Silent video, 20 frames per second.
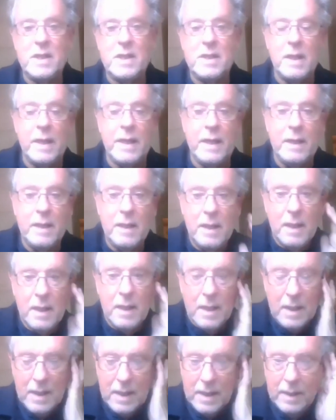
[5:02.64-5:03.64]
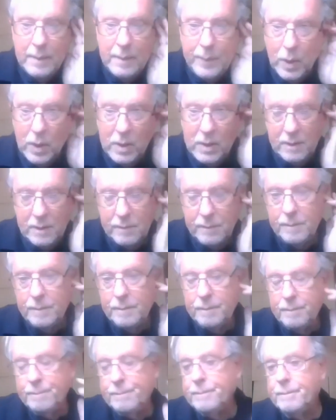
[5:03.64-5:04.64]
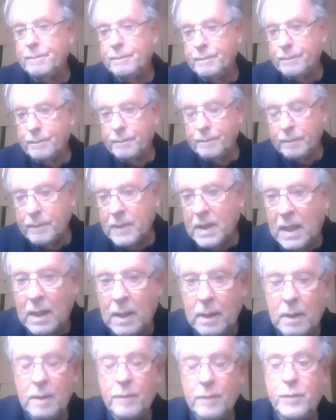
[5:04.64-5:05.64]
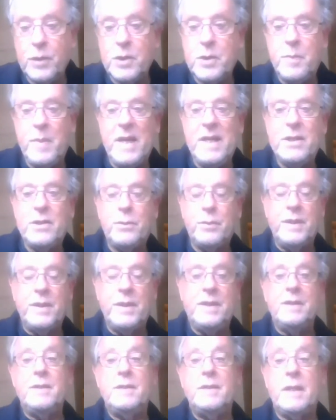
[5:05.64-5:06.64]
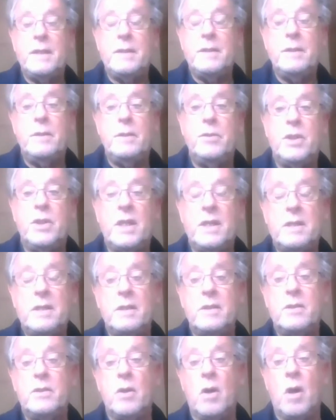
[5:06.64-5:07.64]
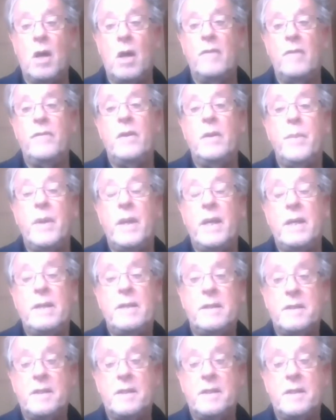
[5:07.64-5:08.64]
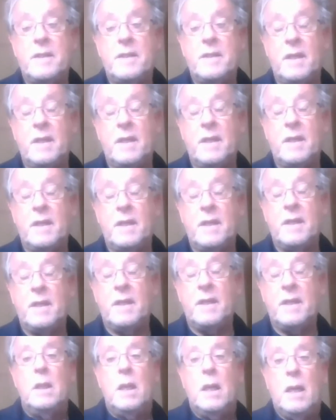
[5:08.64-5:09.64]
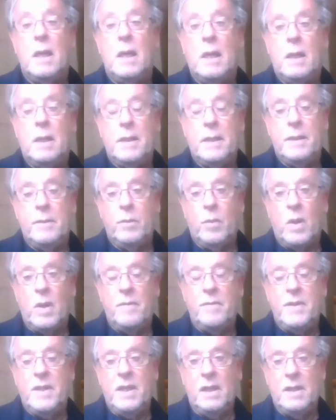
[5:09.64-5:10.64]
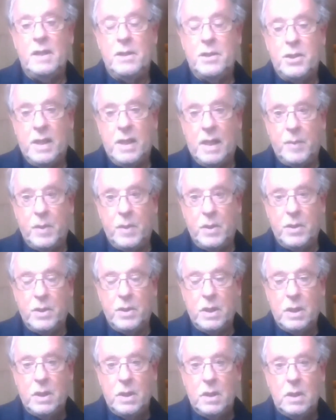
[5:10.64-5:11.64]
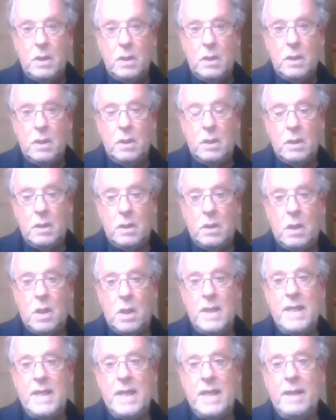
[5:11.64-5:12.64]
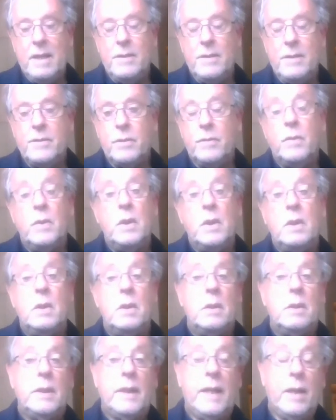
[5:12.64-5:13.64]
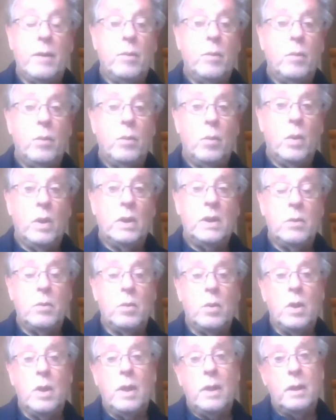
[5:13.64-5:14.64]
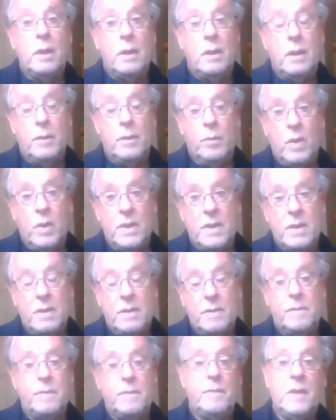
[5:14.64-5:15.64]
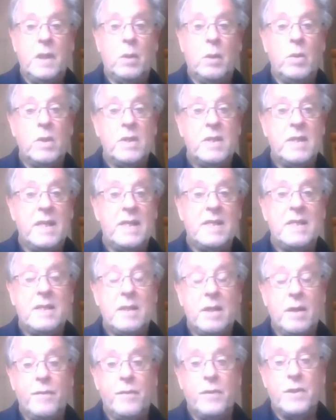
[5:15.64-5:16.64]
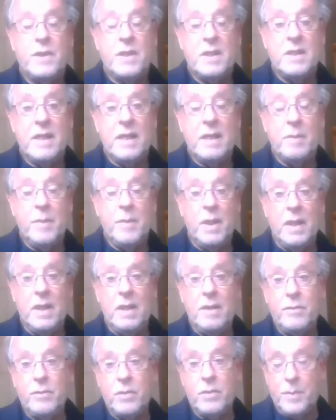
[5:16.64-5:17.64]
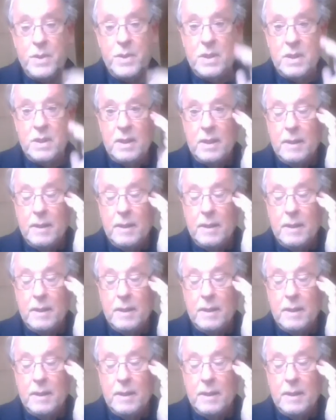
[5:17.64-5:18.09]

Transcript: studied. The book, uh, for space reasons, doesn't do justice to all of them, but it discusses them uh, in one of Delia's chapters uh, on that. And sort of get what can work, what's you know what's necessary for sustainability of TRIPS